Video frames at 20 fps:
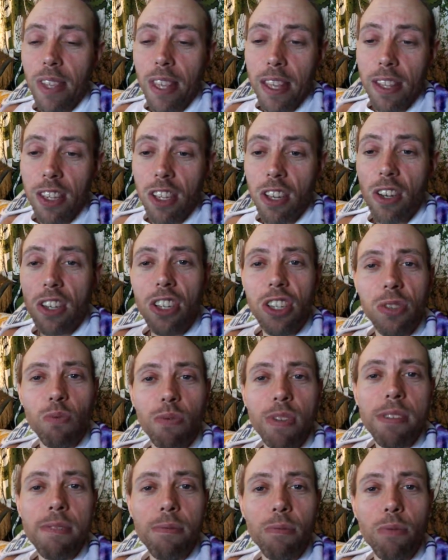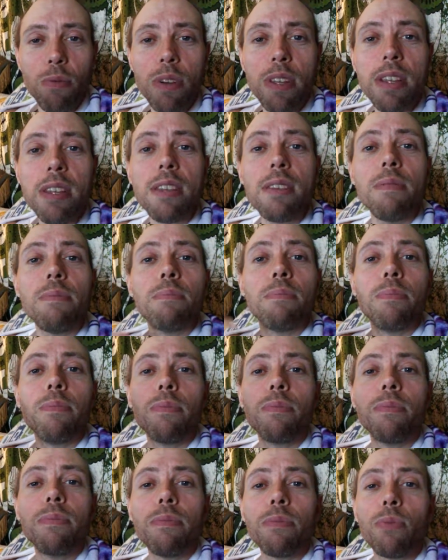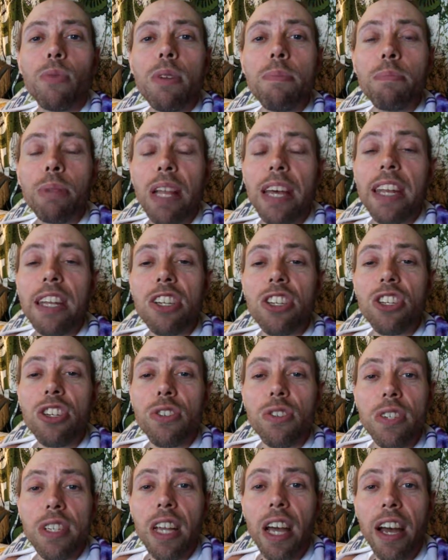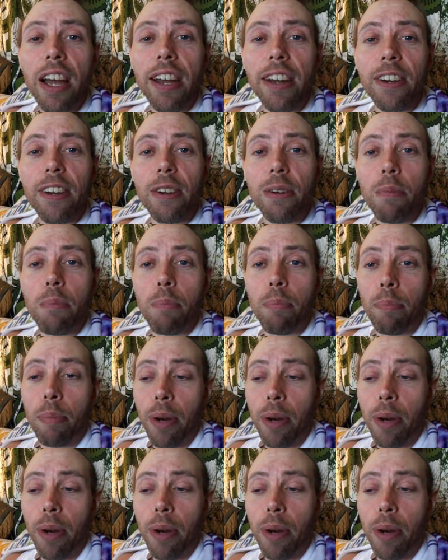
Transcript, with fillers: It's going to just re, re replenish your entire